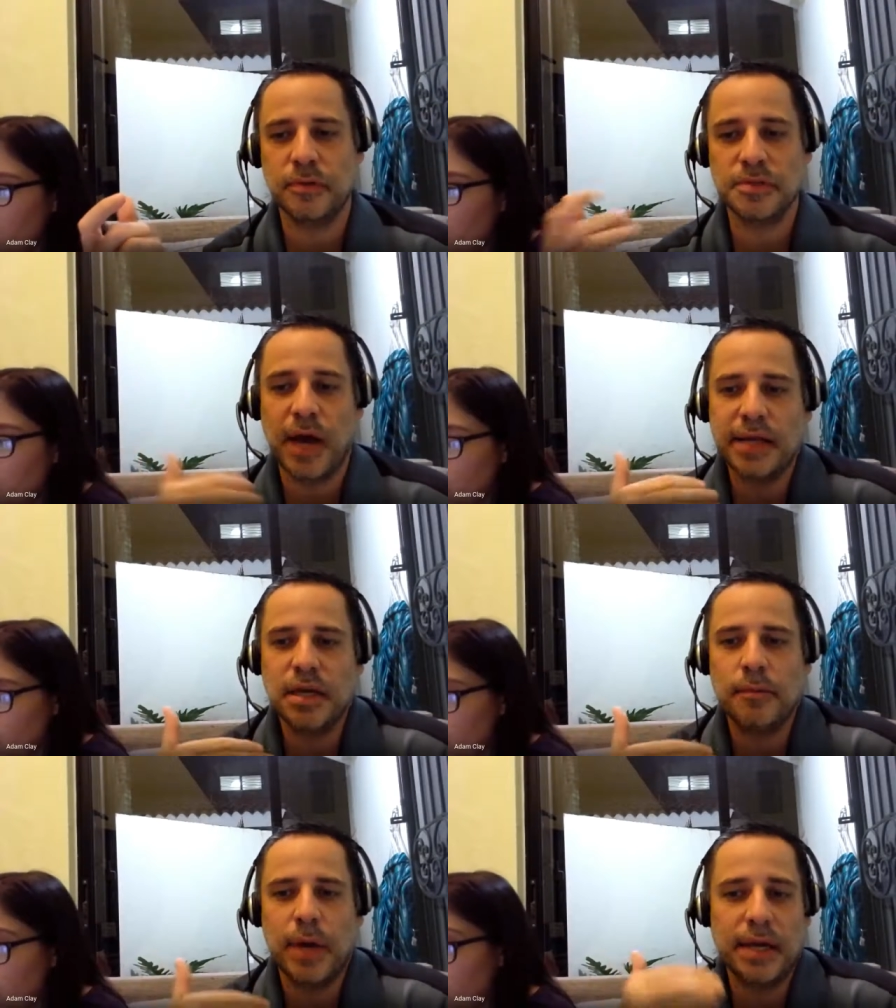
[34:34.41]
So I
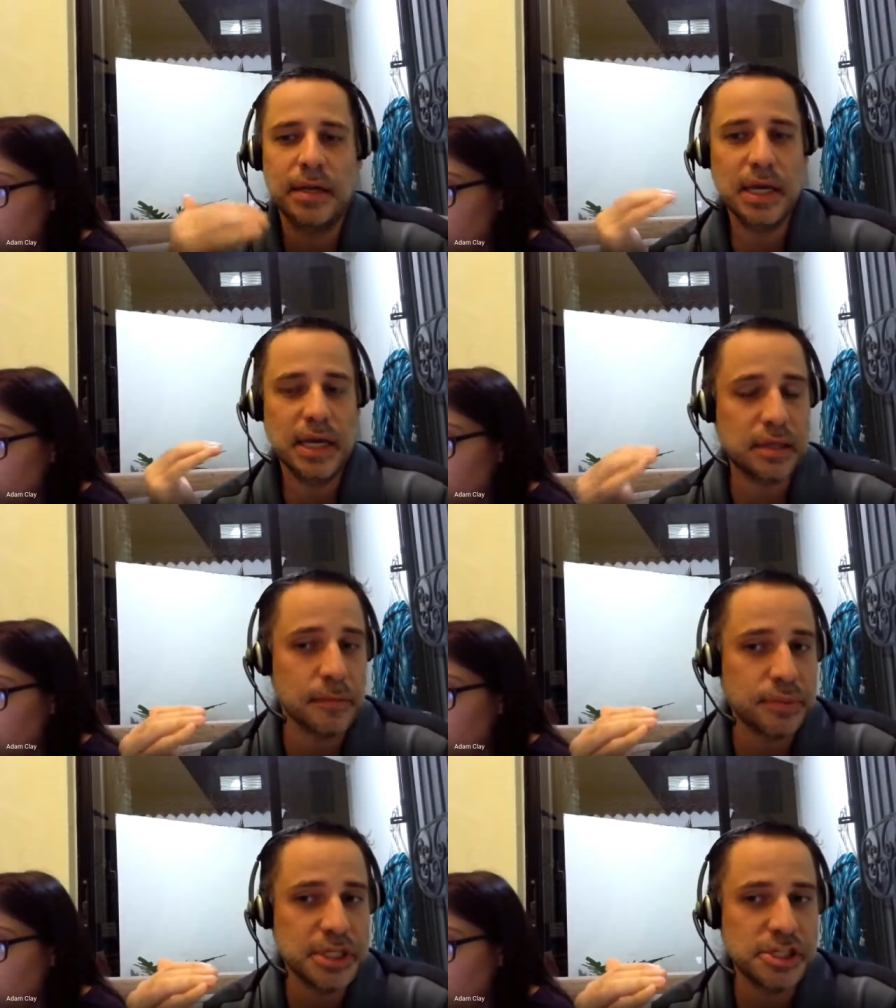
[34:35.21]
tell mine, it's a
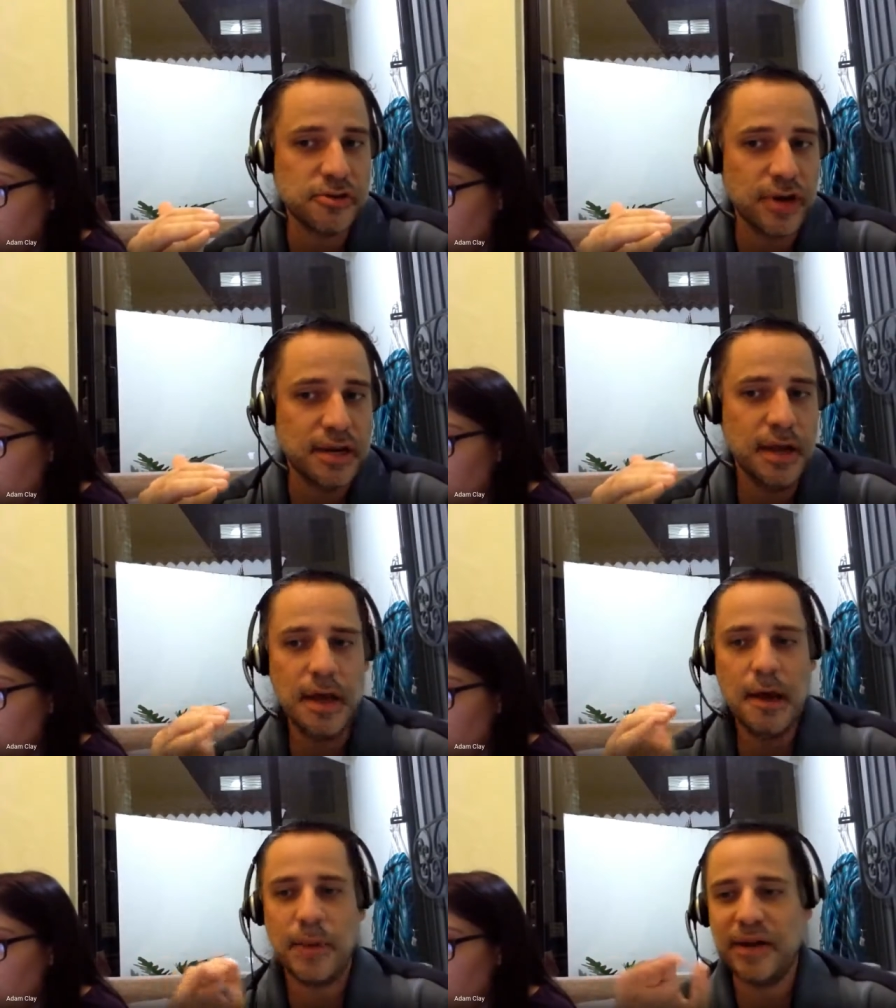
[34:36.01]
completion grade,
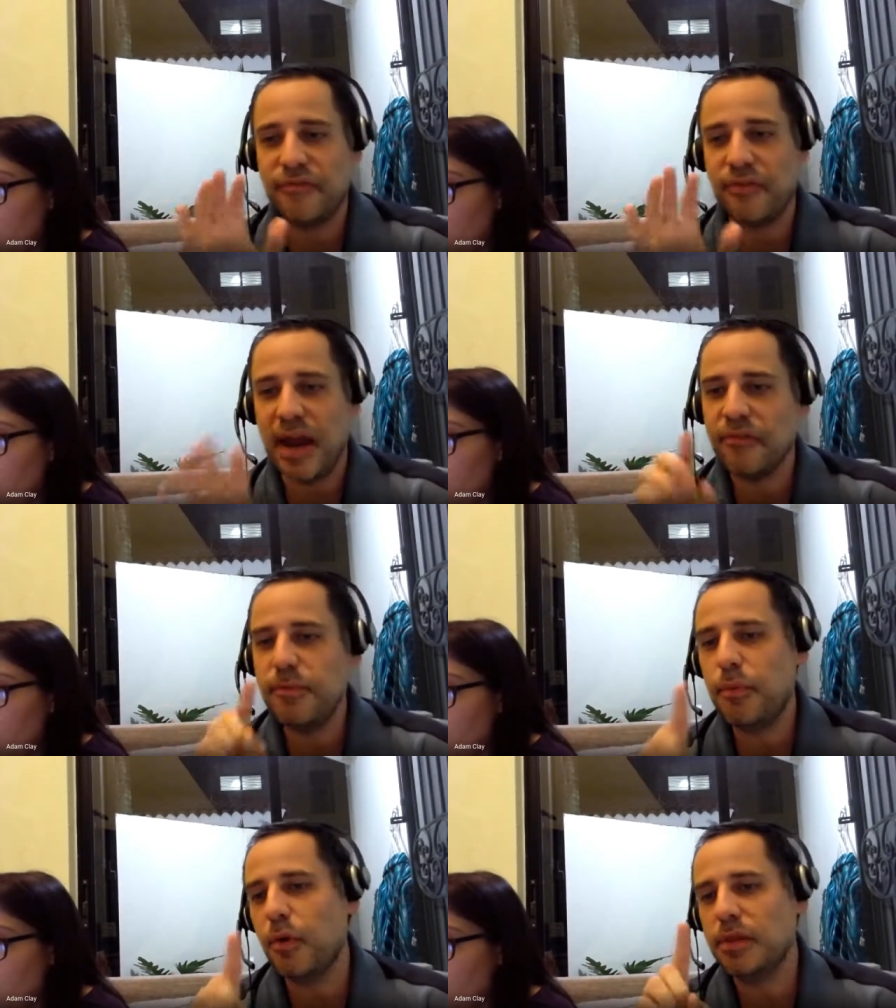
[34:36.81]
but for every
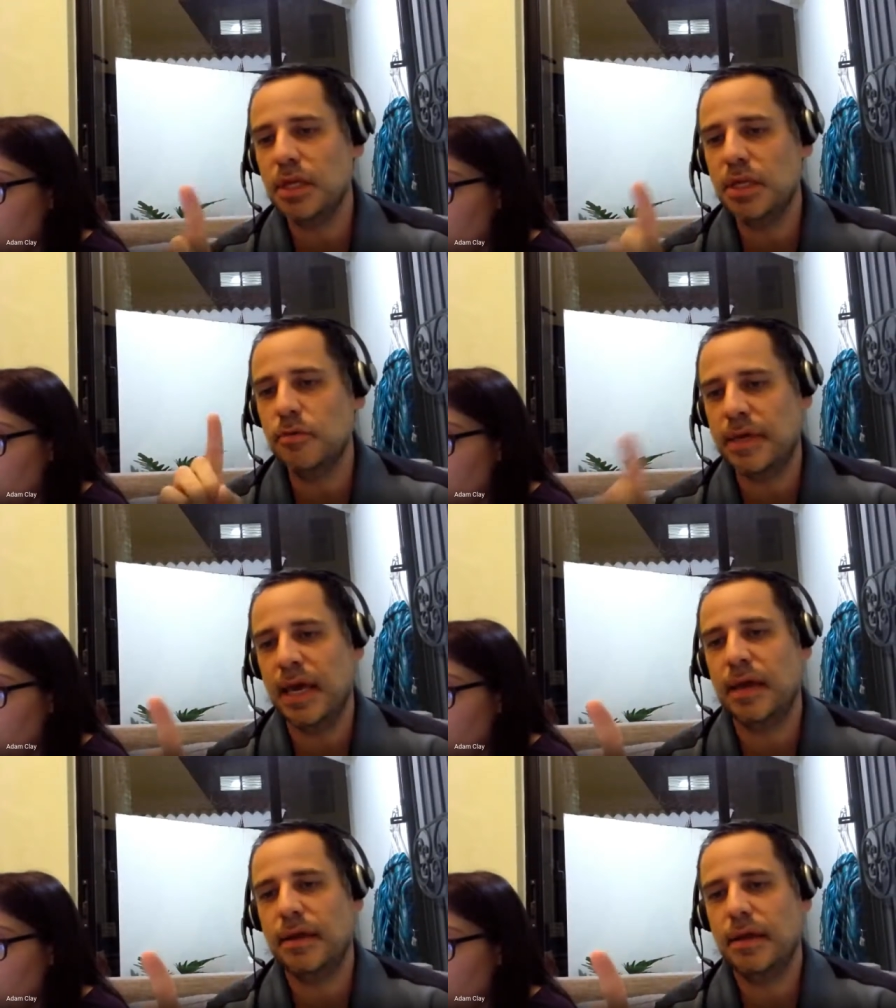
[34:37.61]
point that you
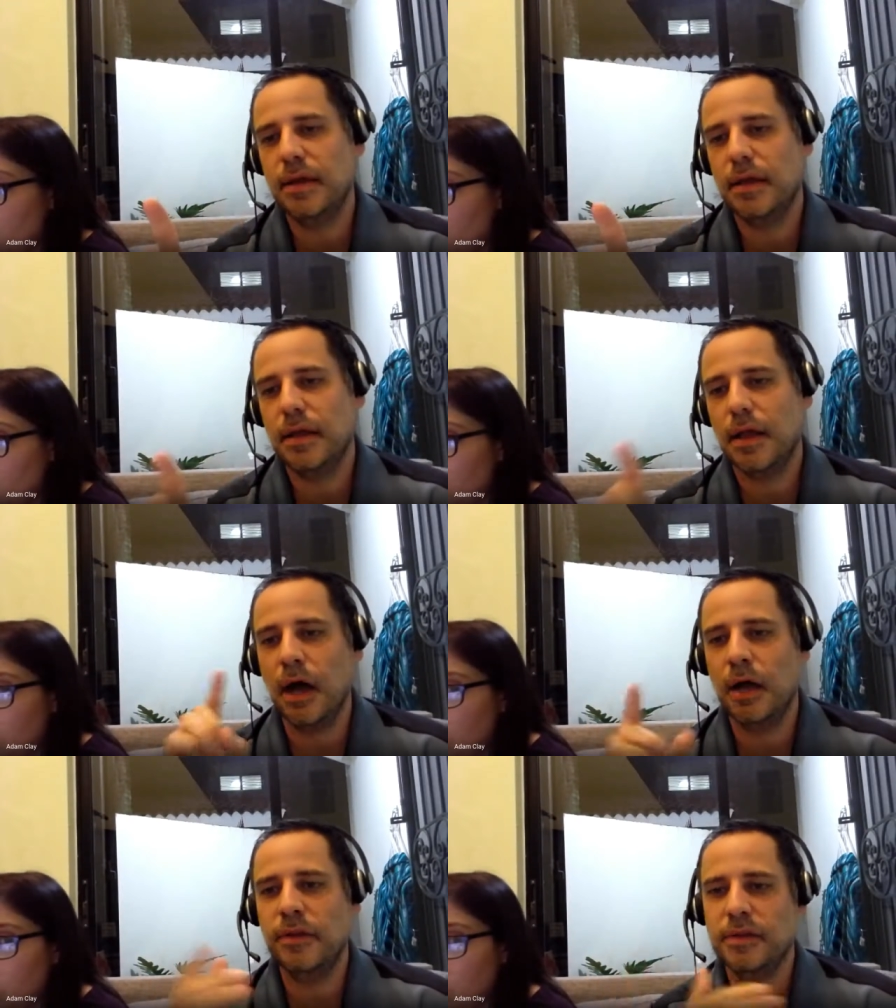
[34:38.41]
get
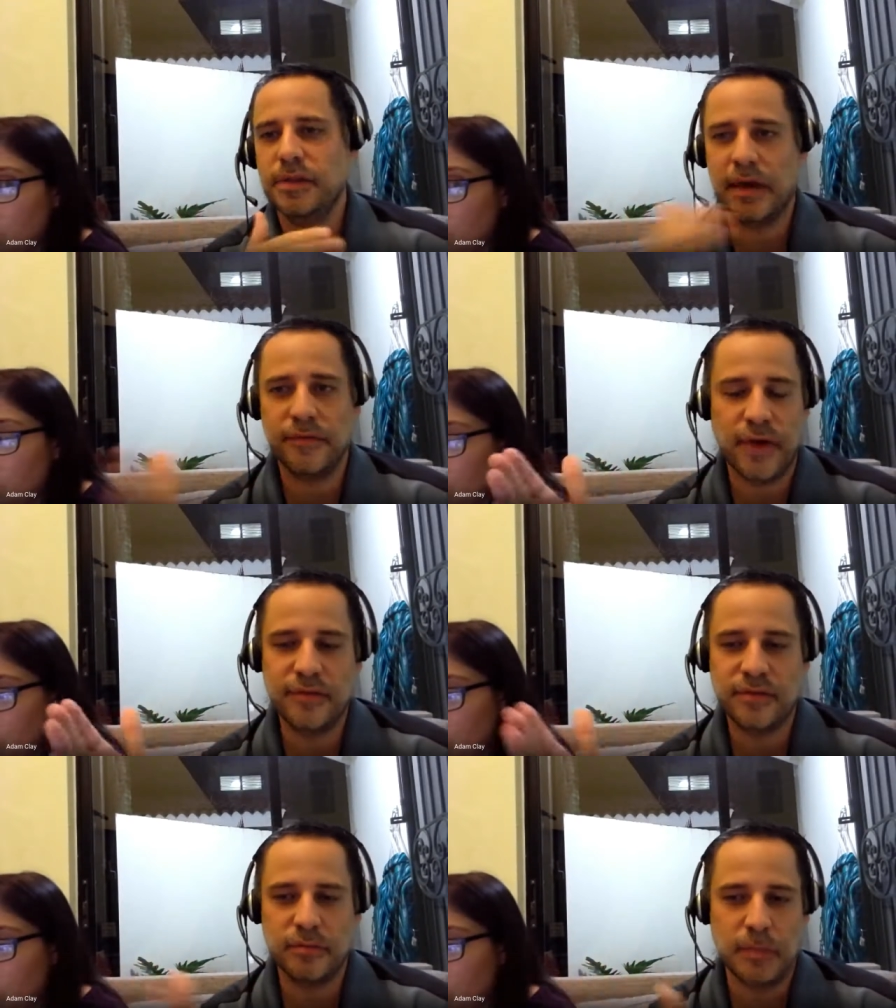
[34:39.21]
on this out of
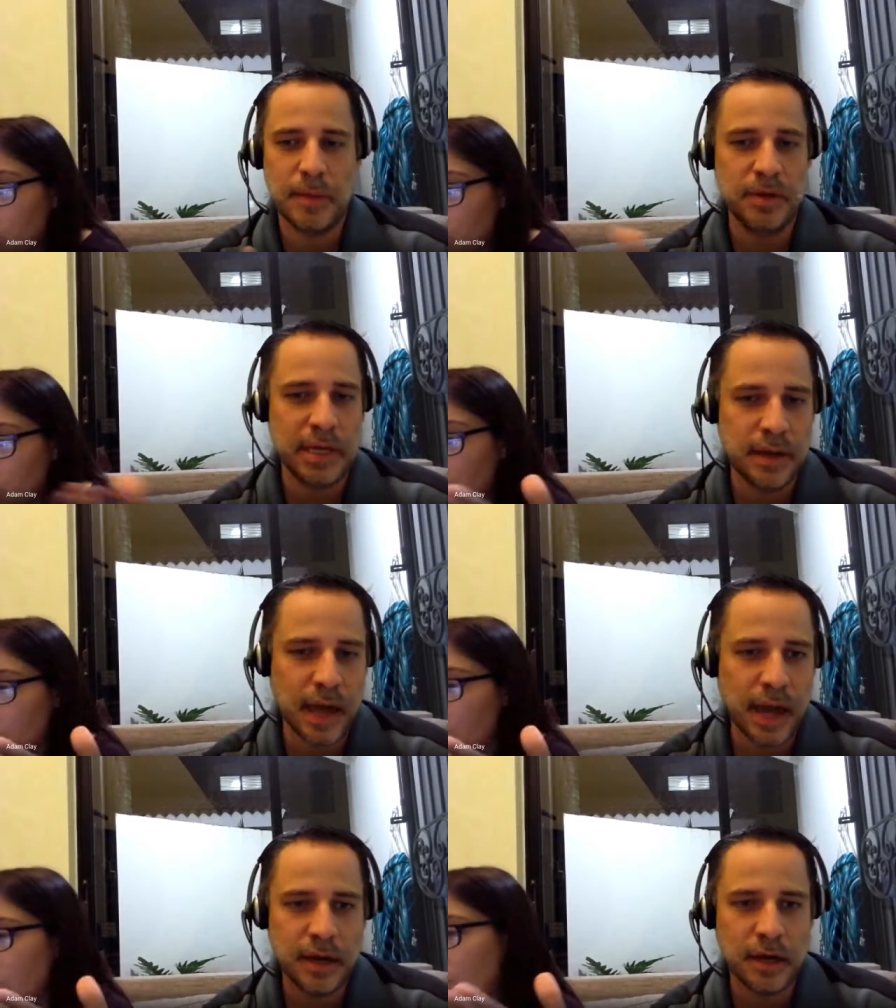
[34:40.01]
5, to maybe you get
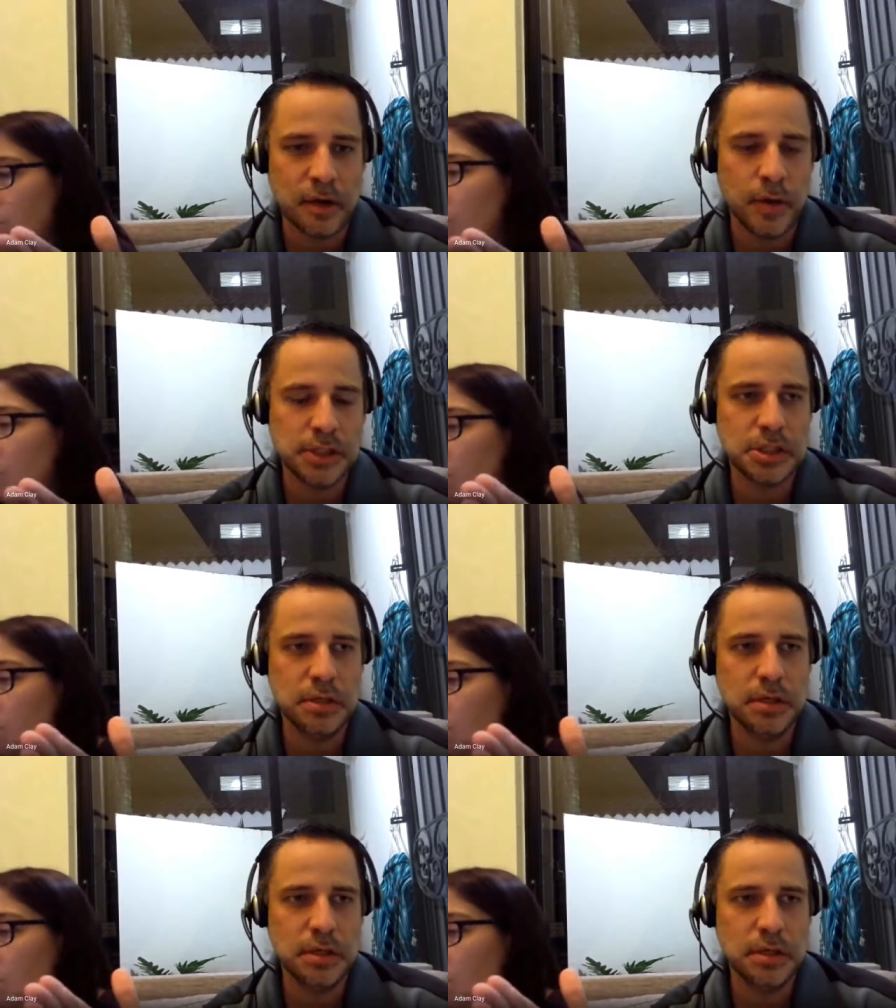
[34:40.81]
9 on a question,